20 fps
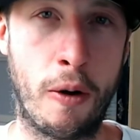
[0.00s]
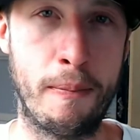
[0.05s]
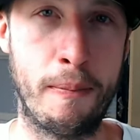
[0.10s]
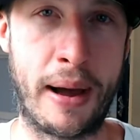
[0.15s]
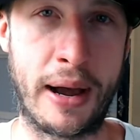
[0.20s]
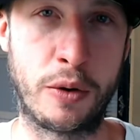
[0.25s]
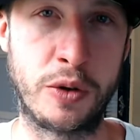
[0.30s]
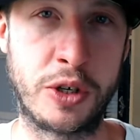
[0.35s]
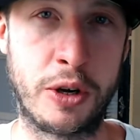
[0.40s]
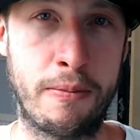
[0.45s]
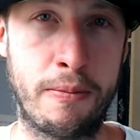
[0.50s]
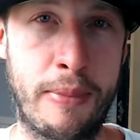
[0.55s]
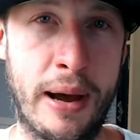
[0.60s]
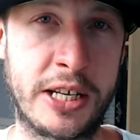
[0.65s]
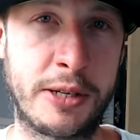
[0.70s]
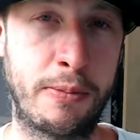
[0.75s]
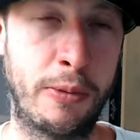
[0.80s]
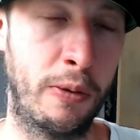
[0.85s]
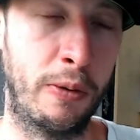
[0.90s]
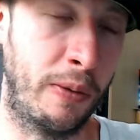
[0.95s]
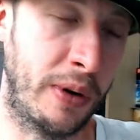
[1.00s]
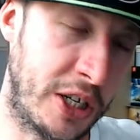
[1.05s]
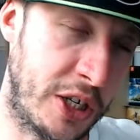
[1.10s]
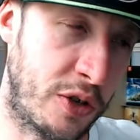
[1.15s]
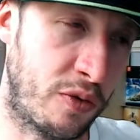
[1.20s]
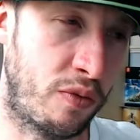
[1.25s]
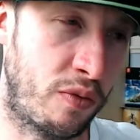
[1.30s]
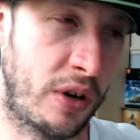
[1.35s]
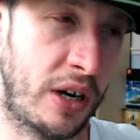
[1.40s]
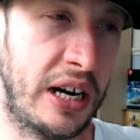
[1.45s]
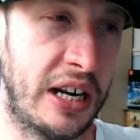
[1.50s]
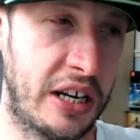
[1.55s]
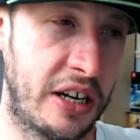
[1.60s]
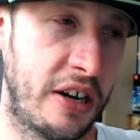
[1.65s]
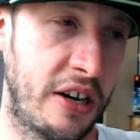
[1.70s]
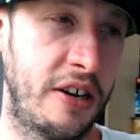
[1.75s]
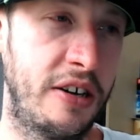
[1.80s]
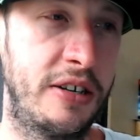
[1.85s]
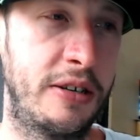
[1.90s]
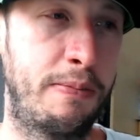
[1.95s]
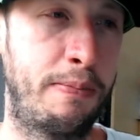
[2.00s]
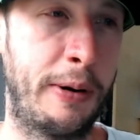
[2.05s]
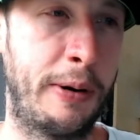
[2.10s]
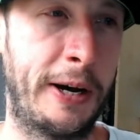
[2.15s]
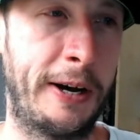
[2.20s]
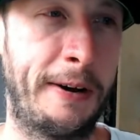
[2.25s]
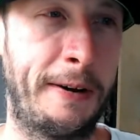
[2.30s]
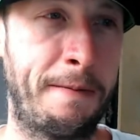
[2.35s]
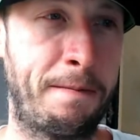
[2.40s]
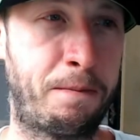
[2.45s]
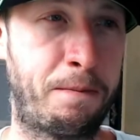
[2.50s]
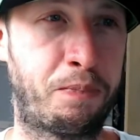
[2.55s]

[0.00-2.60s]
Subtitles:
on backwards compatible, which is really good, but